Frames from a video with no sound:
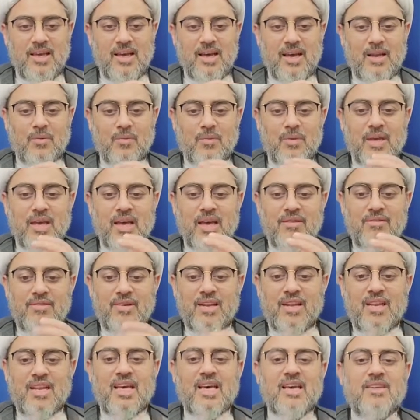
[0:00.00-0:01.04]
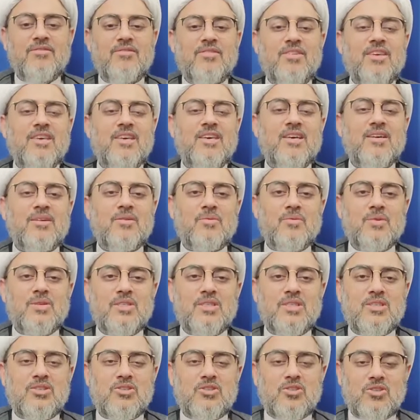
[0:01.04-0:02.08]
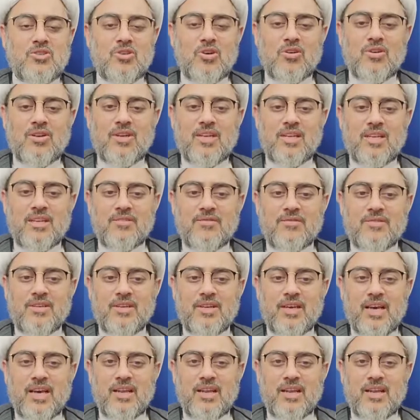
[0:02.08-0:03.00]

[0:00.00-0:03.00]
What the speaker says: and we have a life here which is short-lived,